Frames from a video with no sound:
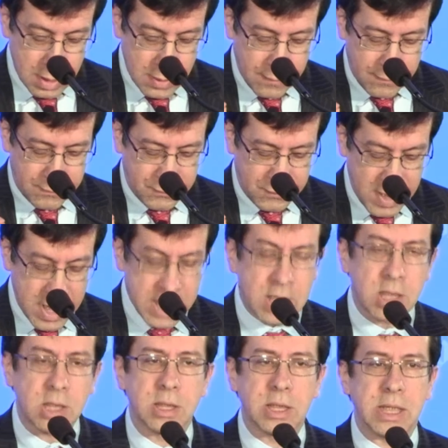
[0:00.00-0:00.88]

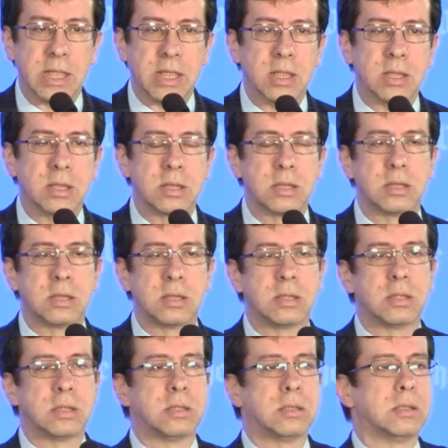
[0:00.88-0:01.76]
Finally,
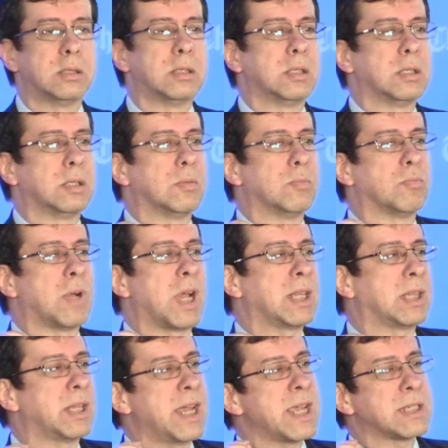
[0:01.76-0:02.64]
my
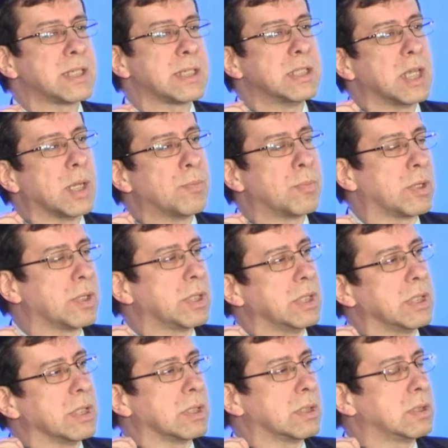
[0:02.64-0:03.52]
last number
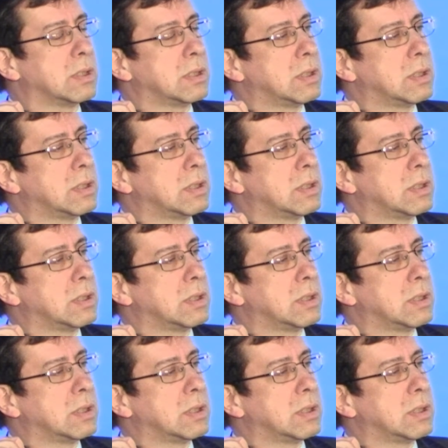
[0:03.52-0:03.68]
here